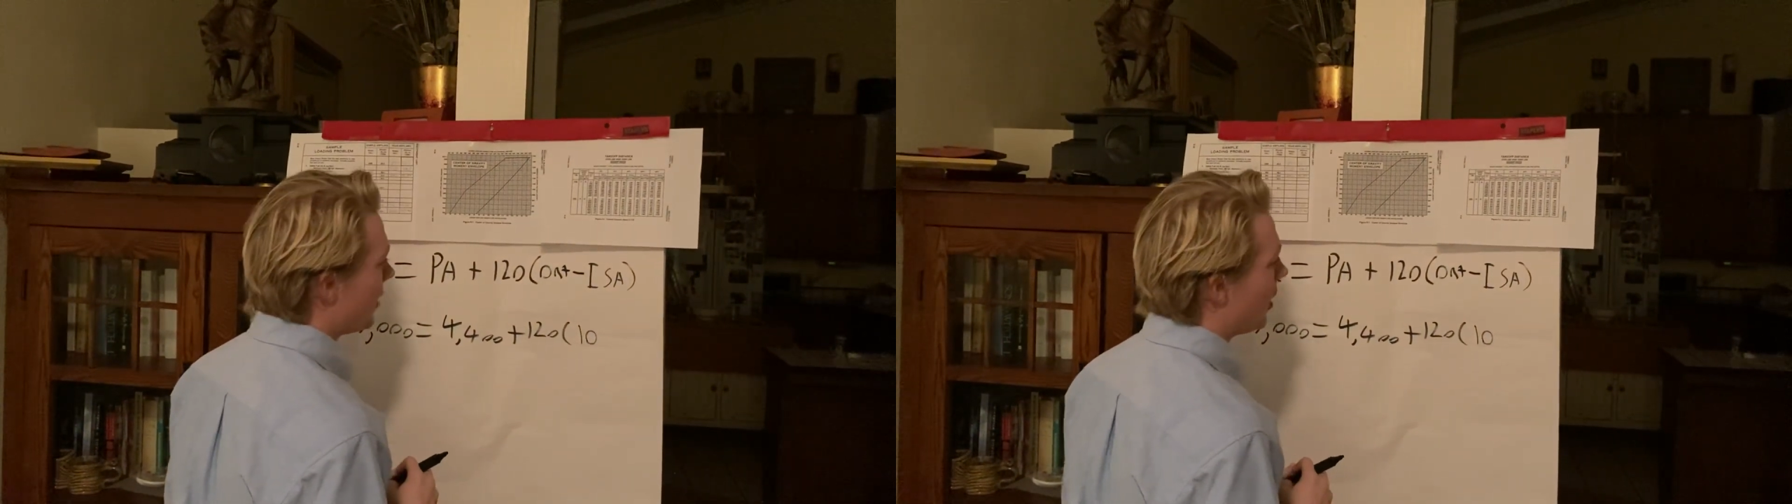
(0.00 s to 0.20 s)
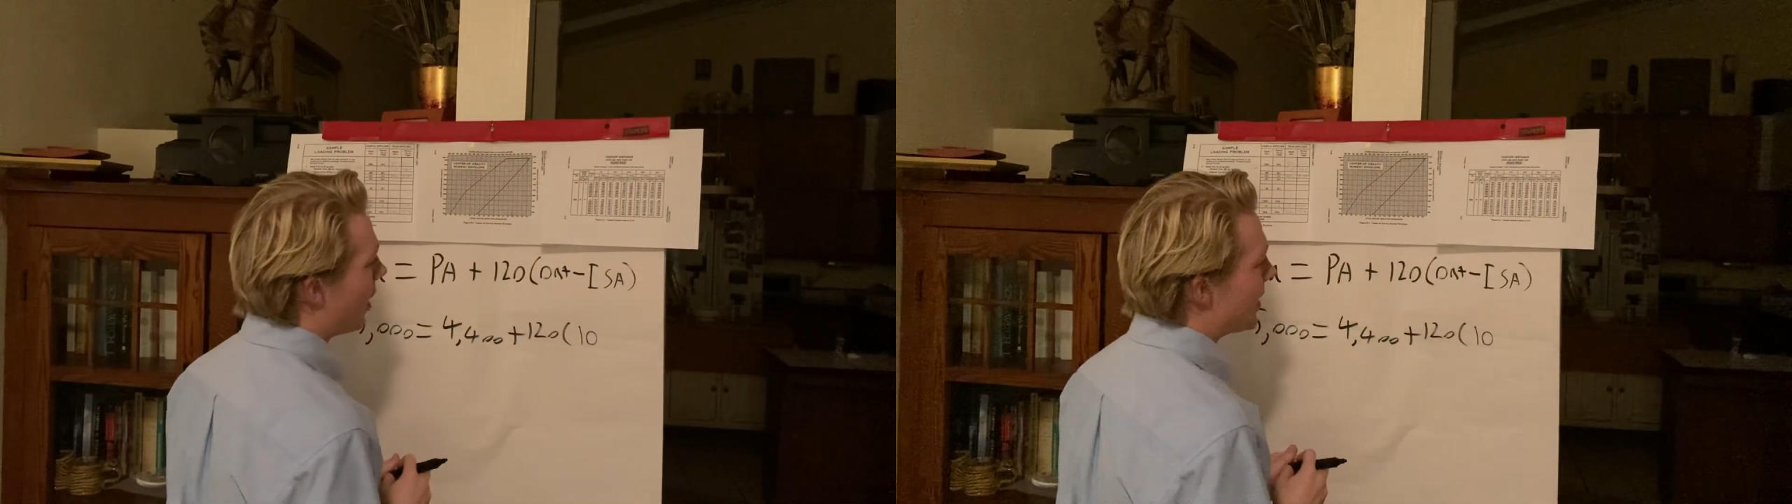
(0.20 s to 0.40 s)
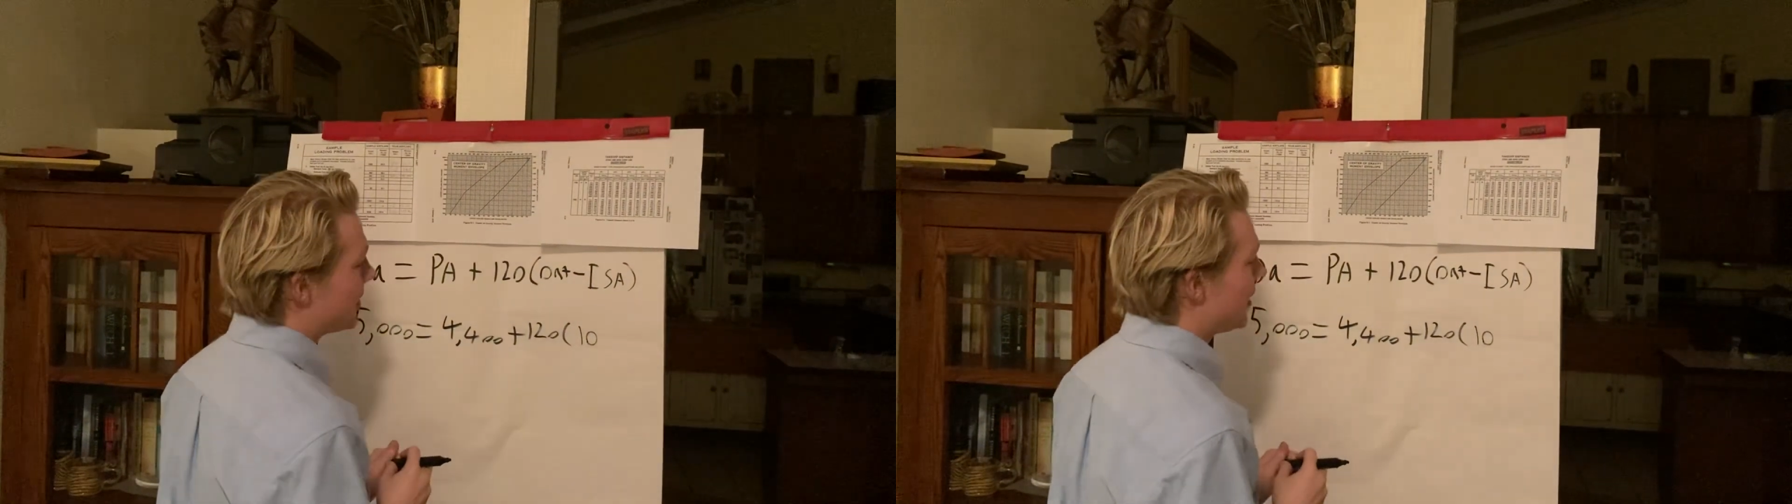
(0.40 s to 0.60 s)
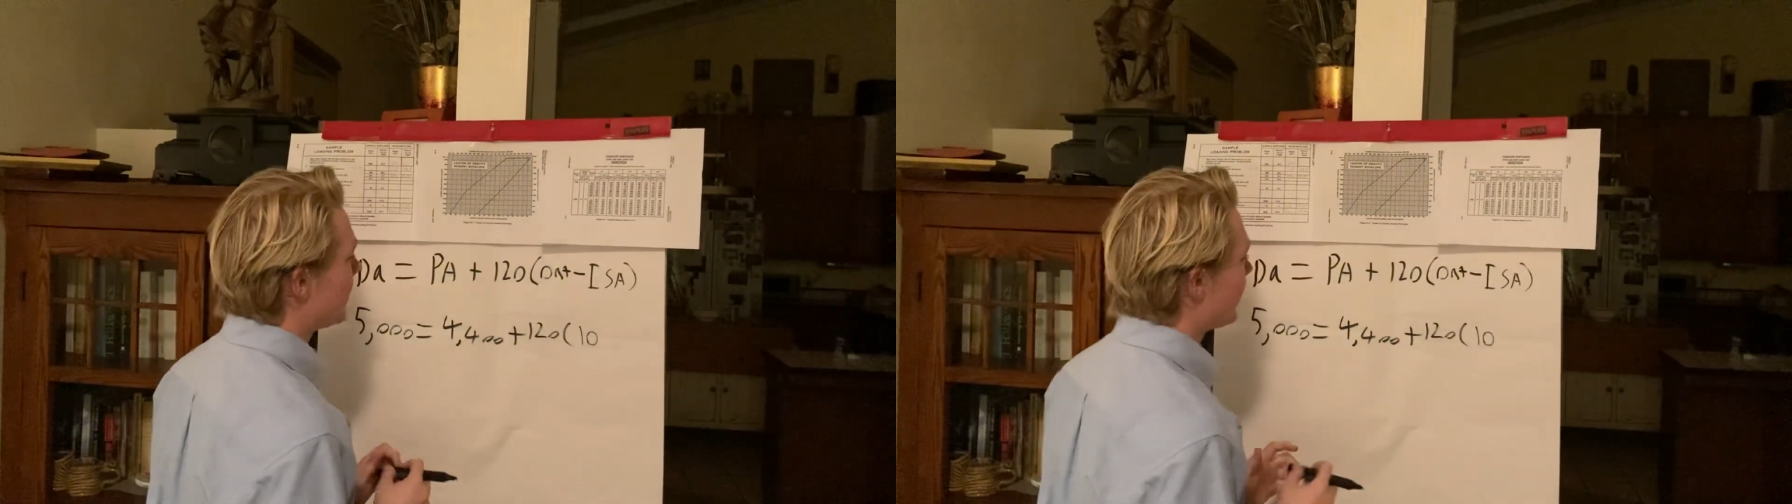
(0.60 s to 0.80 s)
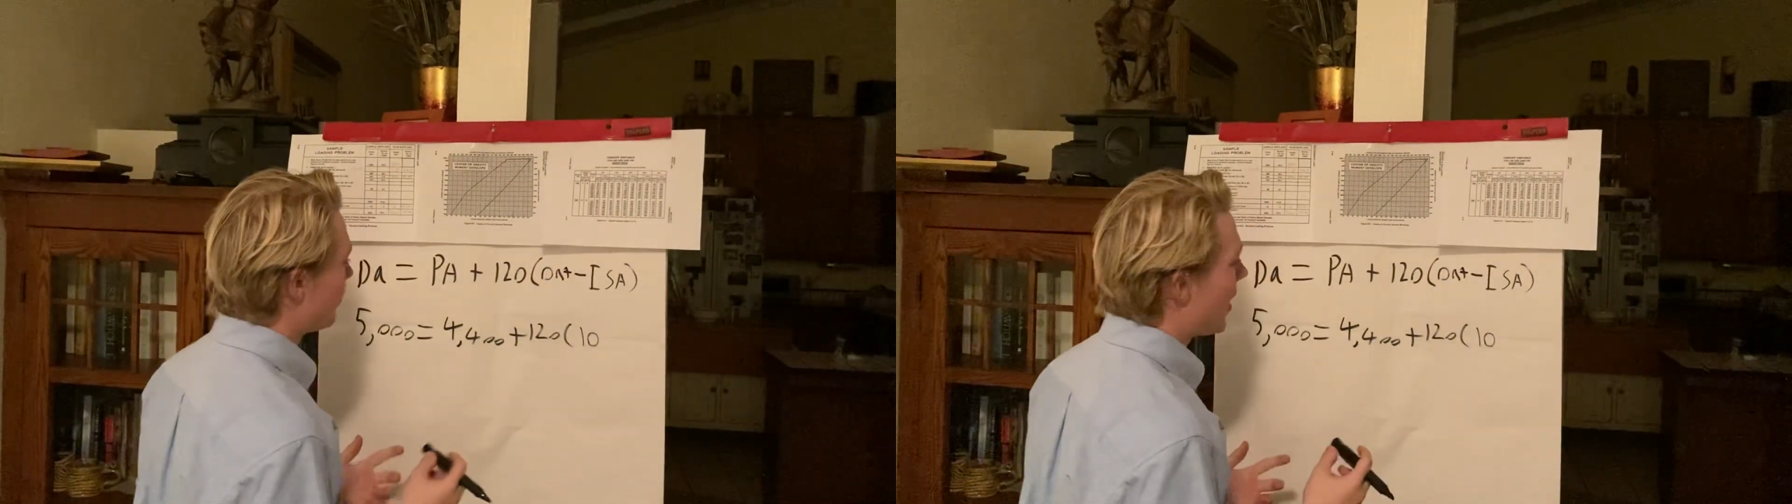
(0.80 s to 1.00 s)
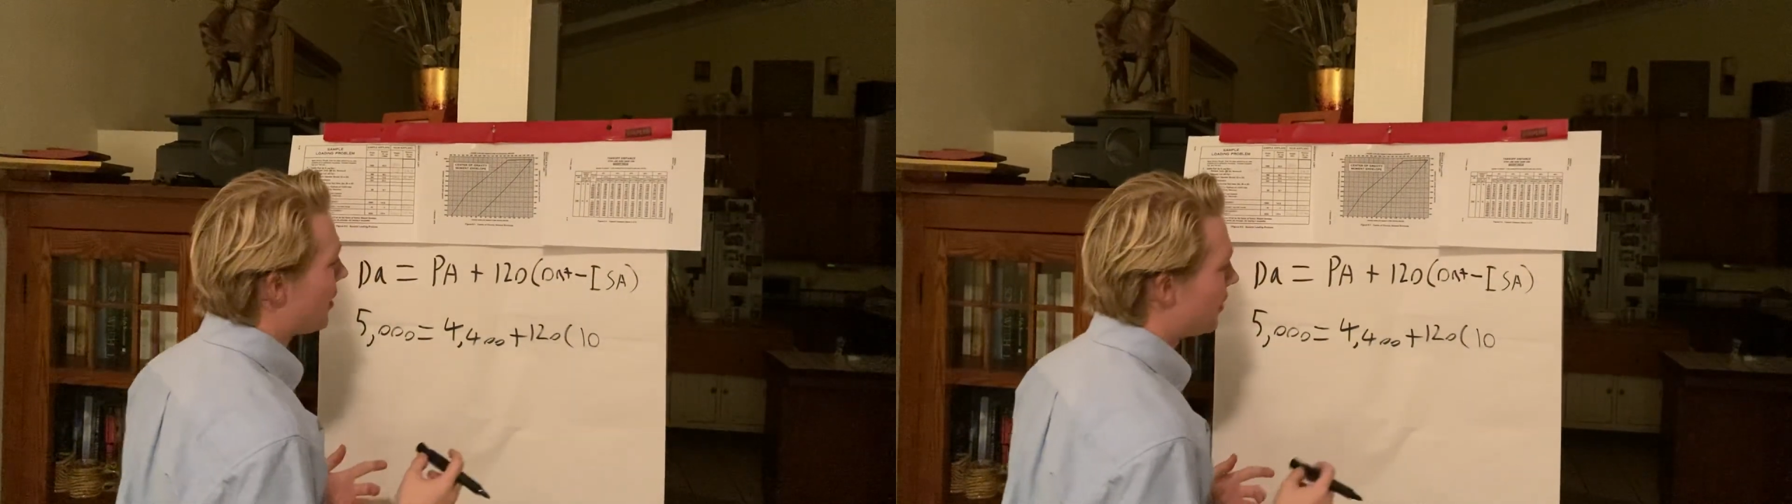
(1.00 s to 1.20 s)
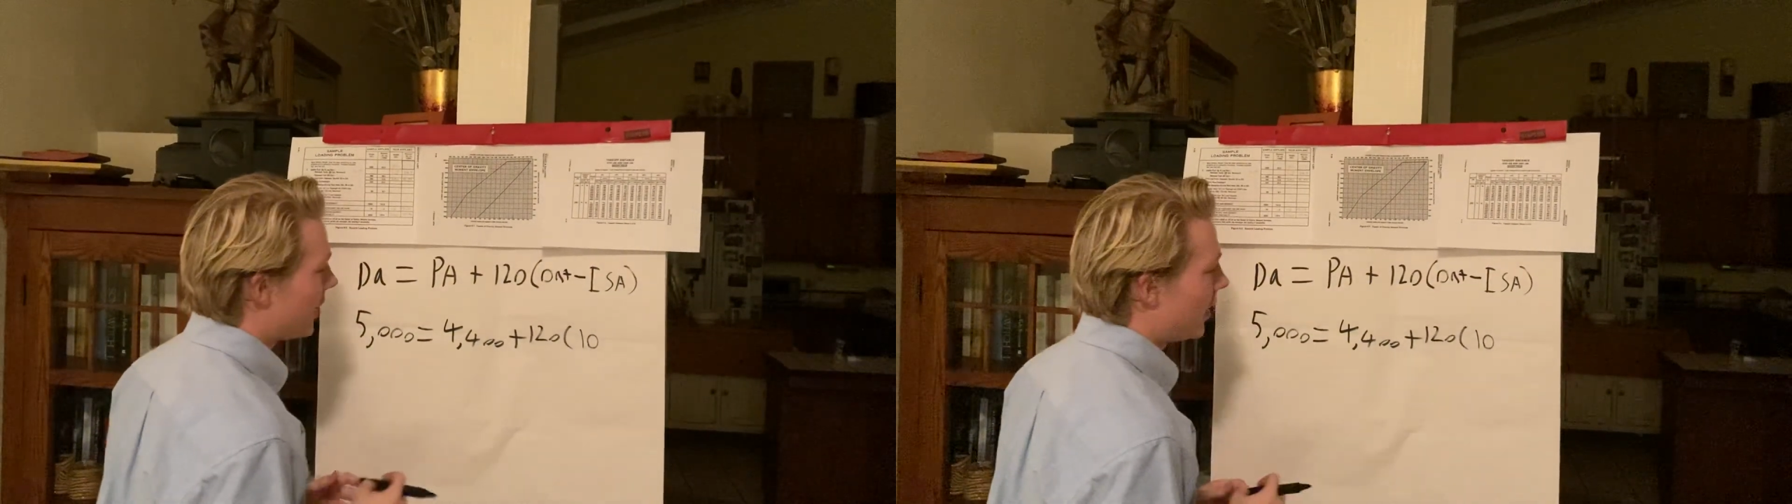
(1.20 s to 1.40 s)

our ISA is around